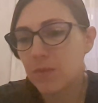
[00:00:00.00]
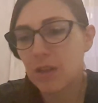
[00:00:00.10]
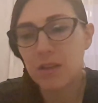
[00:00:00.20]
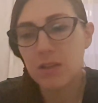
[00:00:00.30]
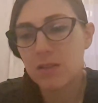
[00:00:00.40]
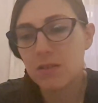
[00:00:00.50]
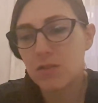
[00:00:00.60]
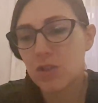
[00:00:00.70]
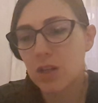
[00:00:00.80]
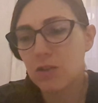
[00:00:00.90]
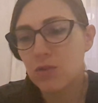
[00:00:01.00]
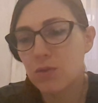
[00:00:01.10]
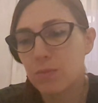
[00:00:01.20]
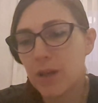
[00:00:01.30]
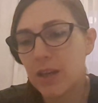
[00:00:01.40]
this is just
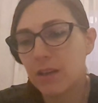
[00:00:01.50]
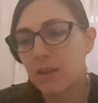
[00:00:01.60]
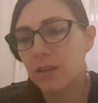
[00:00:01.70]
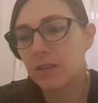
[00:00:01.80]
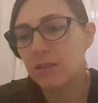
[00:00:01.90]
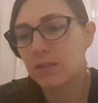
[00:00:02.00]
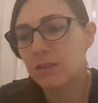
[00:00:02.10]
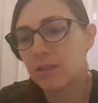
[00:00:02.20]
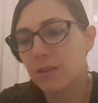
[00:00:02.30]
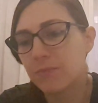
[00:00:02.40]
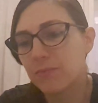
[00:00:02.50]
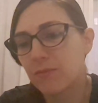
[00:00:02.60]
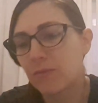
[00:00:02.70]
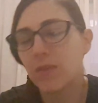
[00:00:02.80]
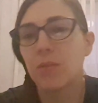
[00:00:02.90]
to make it
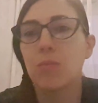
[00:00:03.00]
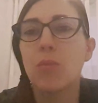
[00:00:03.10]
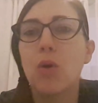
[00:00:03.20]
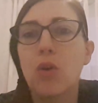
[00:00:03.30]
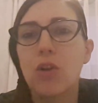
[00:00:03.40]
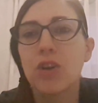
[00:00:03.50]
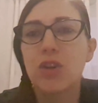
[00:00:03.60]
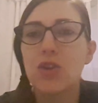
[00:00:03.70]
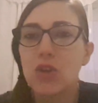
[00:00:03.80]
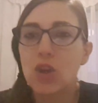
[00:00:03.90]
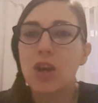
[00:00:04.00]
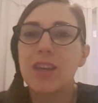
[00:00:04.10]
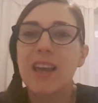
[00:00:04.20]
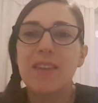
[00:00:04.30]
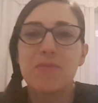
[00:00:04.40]
more,
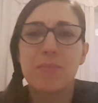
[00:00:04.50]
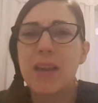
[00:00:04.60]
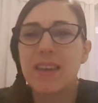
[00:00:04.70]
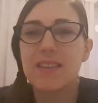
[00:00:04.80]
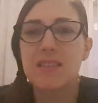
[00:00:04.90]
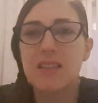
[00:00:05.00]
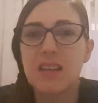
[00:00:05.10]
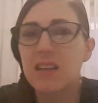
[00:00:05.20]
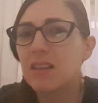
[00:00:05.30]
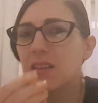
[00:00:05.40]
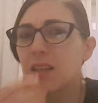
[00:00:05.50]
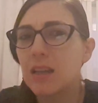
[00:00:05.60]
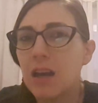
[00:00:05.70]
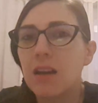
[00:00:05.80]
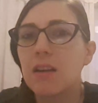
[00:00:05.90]
make the skin
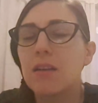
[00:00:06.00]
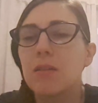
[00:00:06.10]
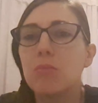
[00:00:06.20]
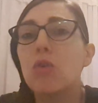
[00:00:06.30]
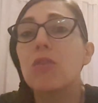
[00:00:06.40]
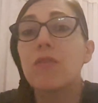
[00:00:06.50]
younger and more